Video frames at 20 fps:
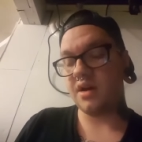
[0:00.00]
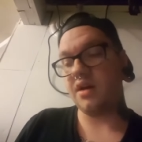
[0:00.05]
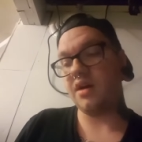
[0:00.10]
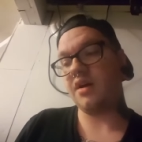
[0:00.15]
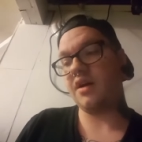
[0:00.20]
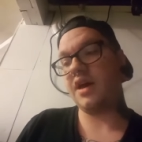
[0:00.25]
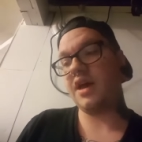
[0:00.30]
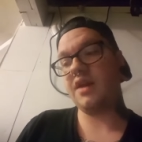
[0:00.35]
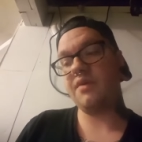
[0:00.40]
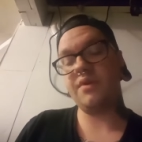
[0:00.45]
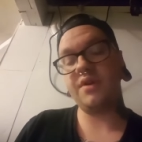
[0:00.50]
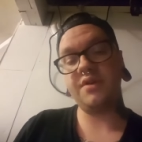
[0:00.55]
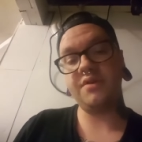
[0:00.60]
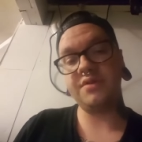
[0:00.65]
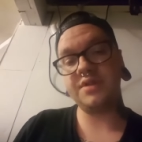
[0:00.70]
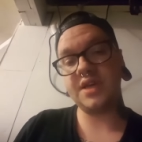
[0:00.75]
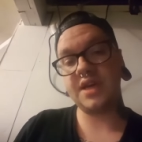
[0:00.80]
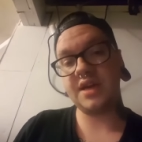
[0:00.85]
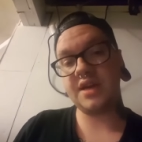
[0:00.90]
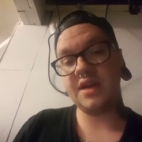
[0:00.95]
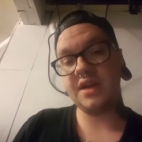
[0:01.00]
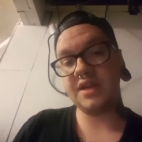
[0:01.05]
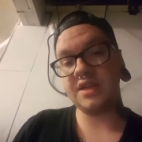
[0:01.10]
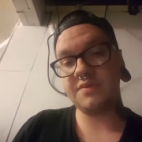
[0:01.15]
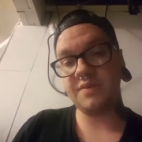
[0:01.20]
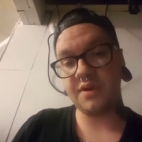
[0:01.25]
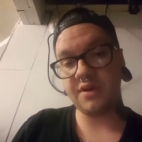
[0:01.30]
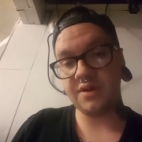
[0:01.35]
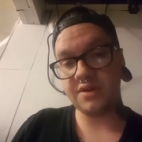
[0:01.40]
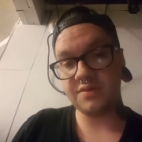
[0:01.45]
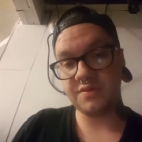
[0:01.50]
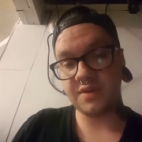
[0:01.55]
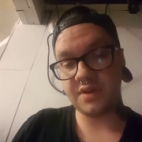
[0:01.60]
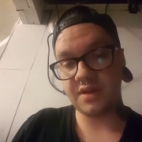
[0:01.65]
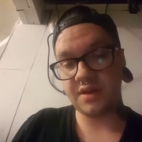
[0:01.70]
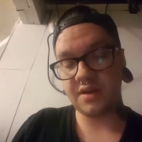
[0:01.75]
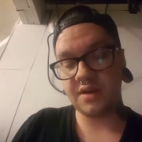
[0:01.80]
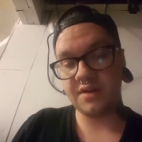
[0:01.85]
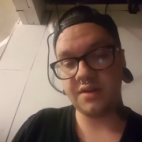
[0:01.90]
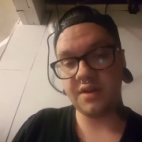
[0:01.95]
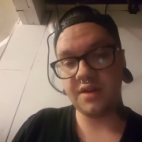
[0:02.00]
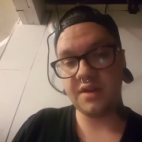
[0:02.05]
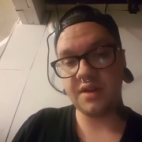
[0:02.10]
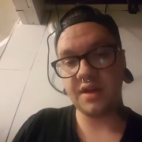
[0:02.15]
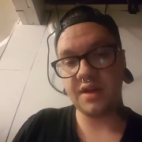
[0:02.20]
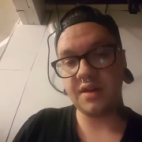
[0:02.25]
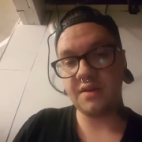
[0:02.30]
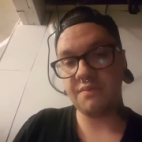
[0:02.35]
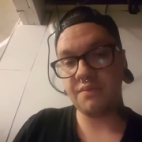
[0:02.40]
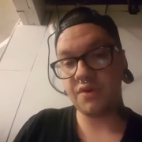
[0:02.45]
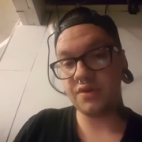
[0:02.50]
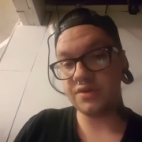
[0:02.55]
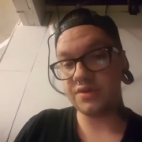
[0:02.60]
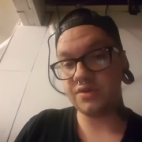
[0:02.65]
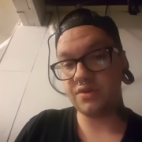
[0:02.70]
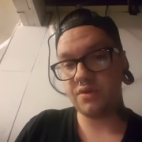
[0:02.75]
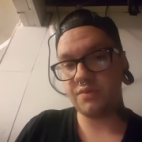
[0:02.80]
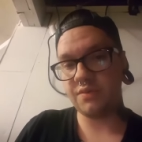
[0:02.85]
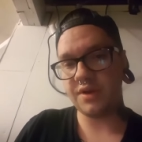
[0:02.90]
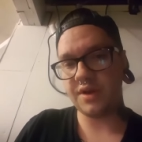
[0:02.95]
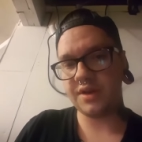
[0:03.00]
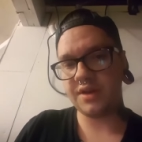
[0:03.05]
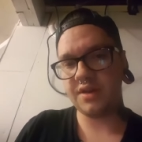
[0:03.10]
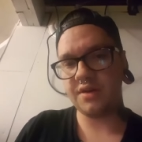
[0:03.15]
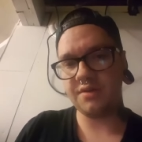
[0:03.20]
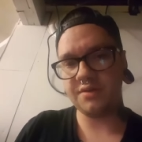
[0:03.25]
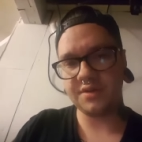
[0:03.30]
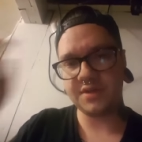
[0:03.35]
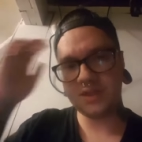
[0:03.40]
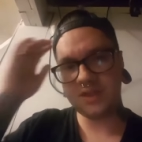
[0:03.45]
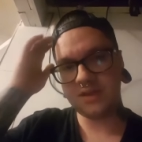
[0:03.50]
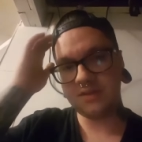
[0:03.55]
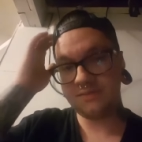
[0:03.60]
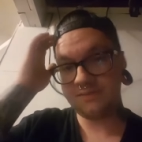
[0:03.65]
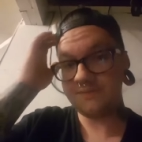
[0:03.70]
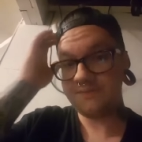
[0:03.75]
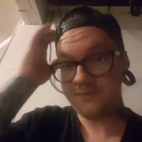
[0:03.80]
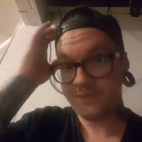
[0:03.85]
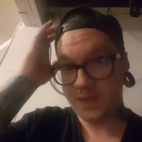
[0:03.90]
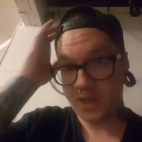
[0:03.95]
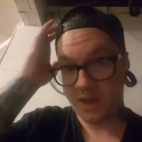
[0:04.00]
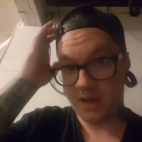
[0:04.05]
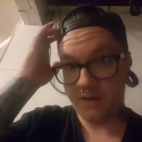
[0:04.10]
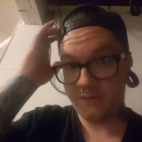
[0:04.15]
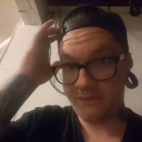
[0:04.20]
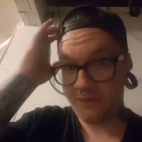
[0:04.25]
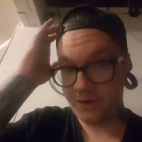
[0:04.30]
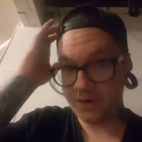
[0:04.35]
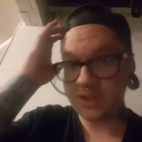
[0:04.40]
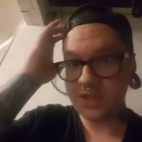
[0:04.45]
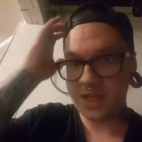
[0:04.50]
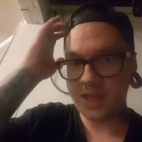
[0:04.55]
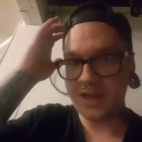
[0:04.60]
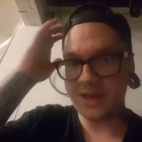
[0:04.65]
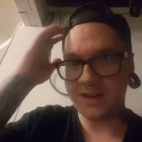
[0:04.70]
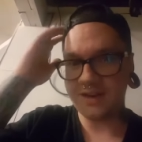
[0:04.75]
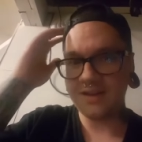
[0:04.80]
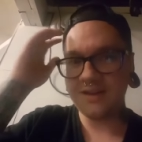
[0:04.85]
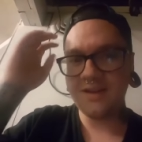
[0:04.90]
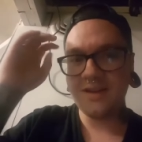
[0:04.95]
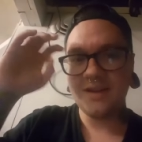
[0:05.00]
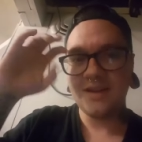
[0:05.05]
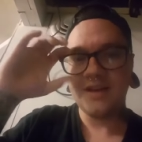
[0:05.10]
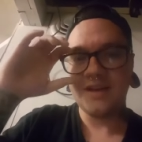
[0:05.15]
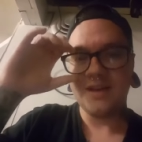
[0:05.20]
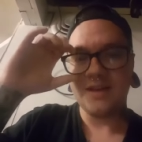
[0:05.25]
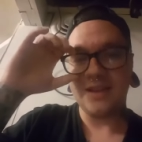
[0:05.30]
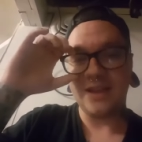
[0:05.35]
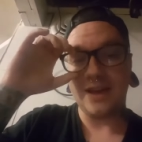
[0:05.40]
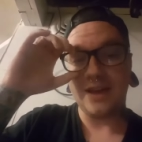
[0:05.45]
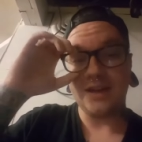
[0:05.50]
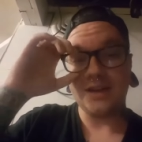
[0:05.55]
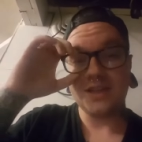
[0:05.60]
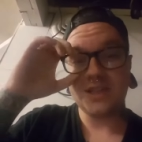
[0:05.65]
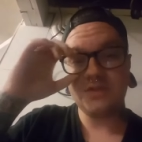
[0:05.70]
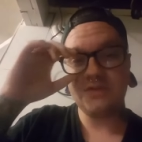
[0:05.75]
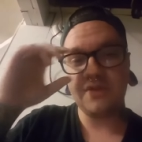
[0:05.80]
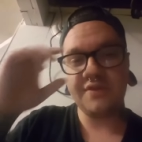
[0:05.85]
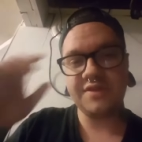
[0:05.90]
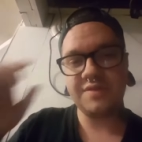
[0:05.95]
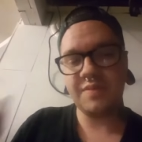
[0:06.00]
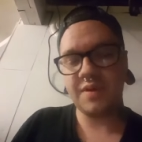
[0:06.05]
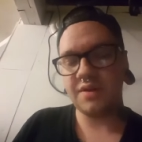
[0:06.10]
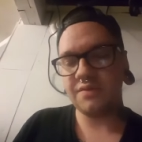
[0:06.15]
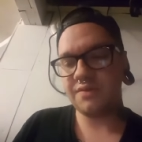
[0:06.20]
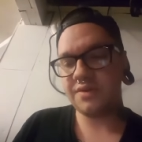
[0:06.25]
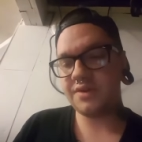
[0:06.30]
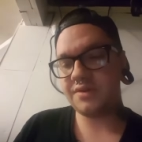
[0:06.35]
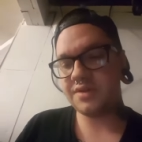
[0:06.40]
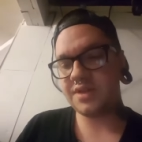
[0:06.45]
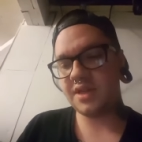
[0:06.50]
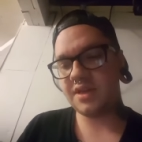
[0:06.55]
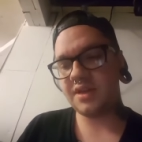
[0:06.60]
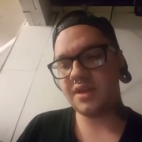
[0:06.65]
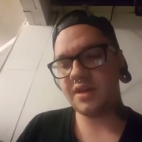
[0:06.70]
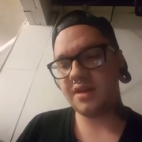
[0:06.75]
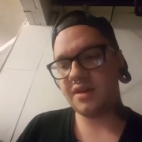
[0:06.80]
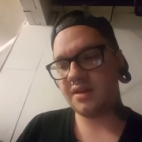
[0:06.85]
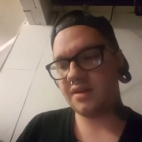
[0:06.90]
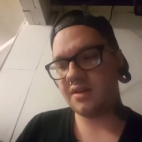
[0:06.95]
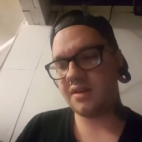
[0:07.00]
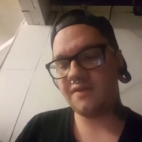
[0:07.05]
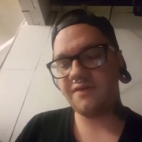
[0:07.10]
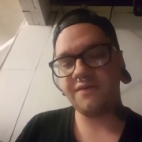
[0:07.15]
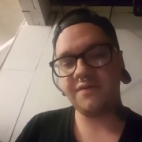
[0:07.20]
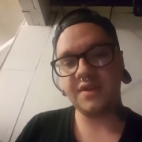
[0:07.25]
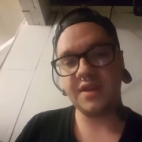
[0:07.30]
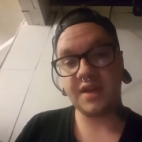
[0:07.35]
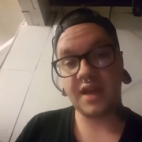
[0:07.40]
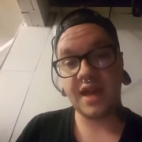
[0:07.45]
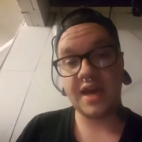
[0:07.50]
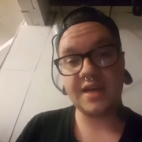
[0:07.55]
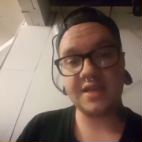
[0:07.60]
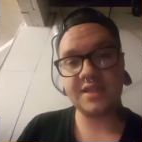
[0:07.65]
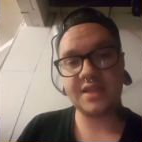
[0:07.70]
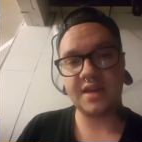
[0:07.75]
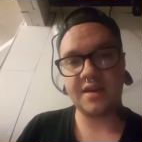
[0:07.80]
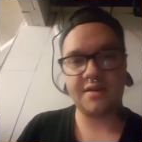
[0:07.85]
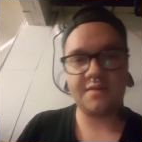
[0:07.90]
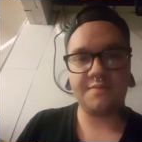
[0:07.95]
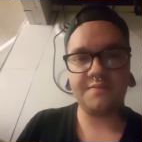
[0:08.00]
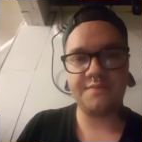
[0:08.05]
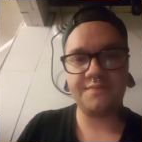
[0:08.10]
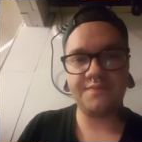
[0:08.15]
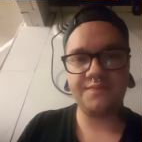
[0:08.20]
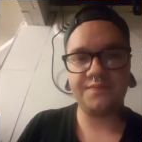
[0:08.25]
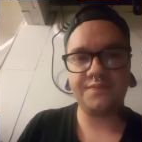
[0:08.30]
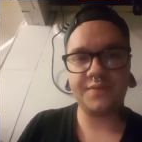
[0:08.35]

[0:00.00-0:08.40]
Uh, anyone who's had any experience with an Unite Burst Soul Break knows uh, firsthand that a Swift spell reducing the, the, the, cast time,